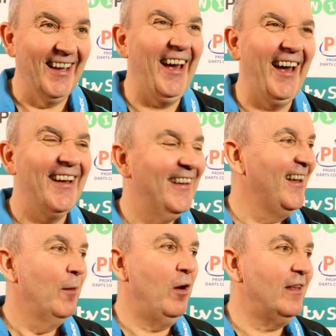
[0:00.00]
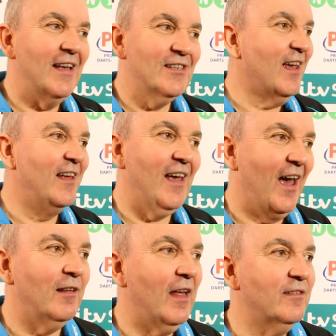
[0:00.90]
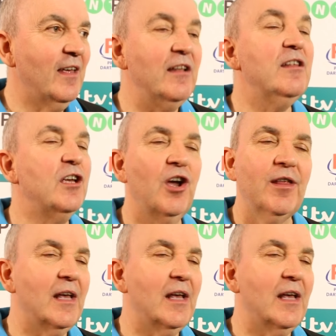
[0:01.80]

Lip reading: But at the end of the year,